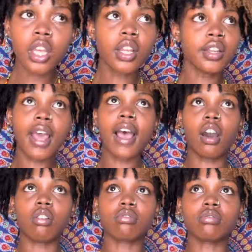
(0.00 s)

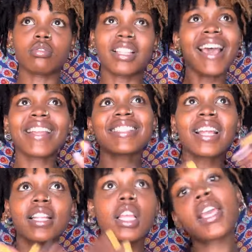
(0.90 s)
Now, that is
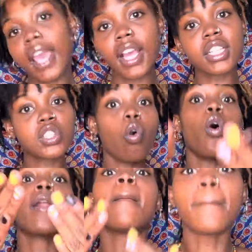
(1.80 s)
not the case
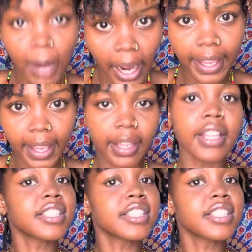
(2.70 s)
on my hand.